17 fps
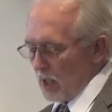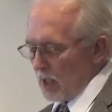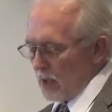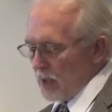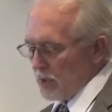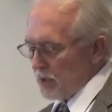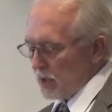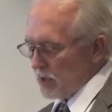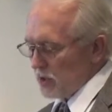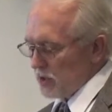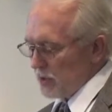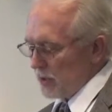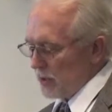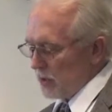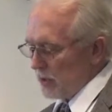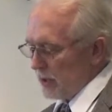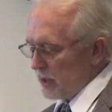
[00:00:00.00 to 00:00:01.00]
This
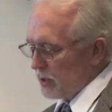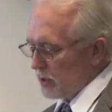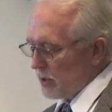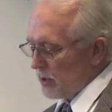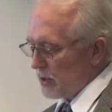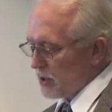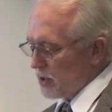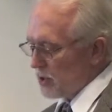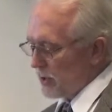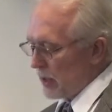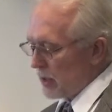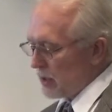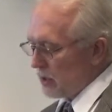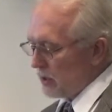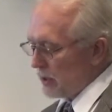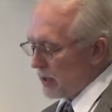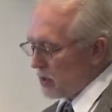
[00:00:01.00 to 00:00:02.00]
external and internal
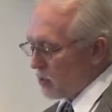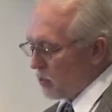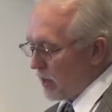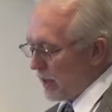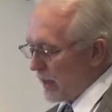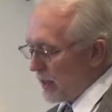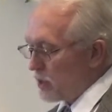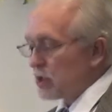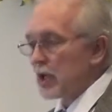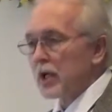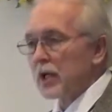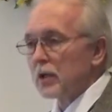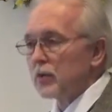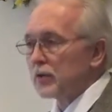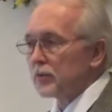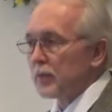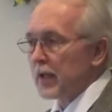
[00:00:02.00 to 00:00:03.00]
struggle is one I
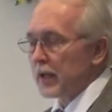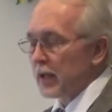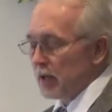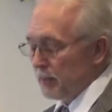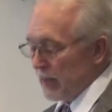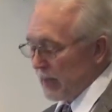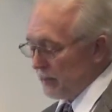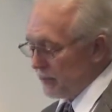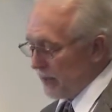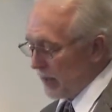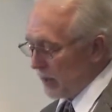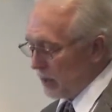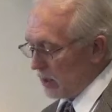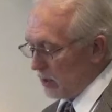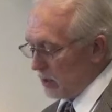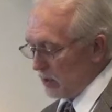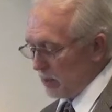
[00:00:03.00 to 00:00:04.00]
share with many of my
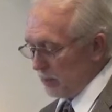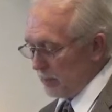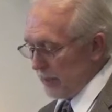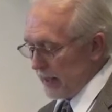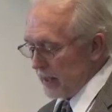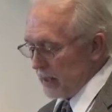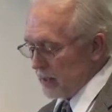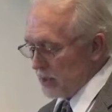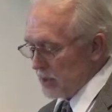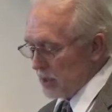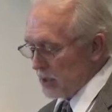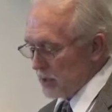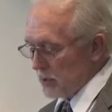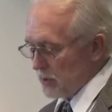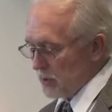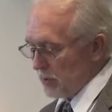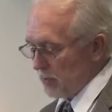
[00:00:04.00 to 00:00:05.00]
fellow pagan
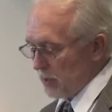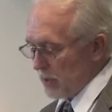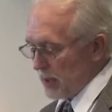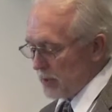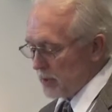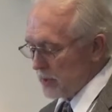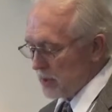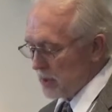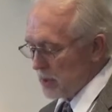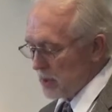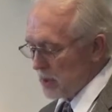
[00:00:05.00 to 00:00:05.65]
sisters and brothers.